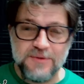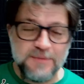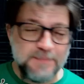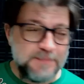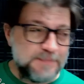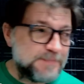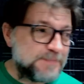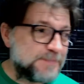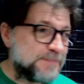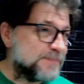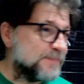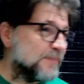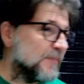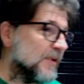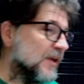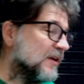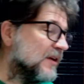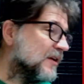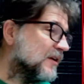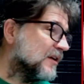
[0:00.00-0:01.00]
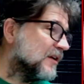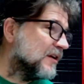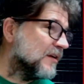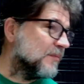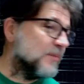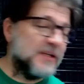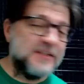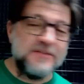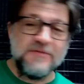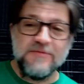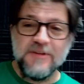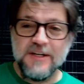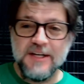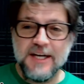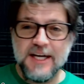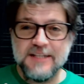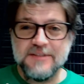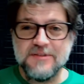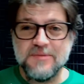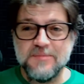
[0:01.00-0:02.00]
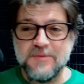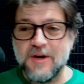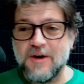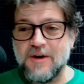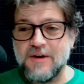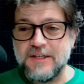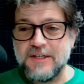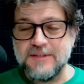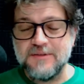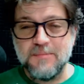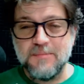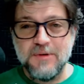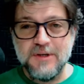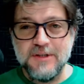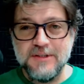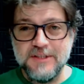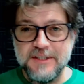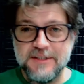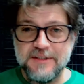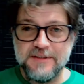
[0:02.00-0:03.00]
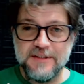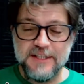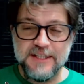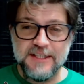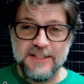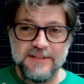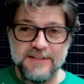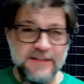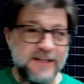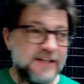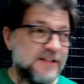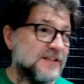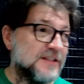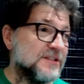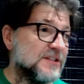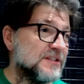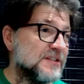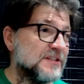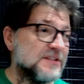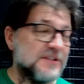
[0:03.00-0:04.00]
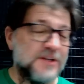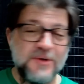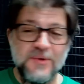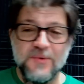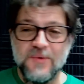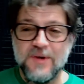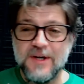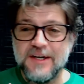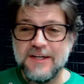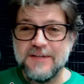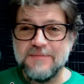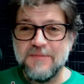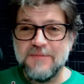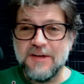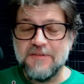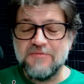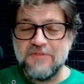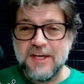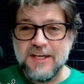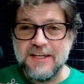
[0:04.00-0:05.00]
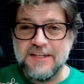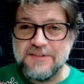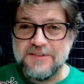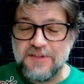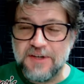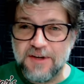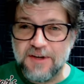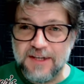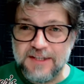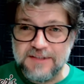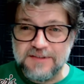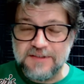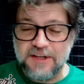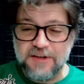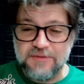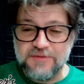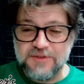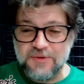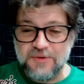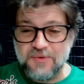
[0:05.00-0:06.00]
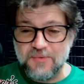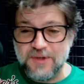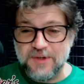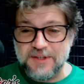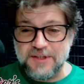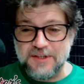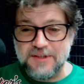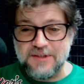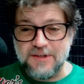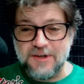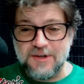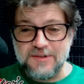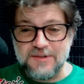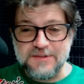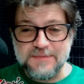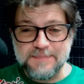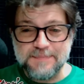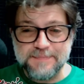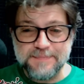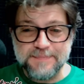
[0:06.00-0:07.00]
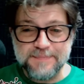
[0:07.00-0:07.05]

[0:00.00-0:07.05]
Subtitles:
to him. But he's a very handsome dog, and they're brilliantly intelligent. So love kids and all that stuff. So they're really good dogs.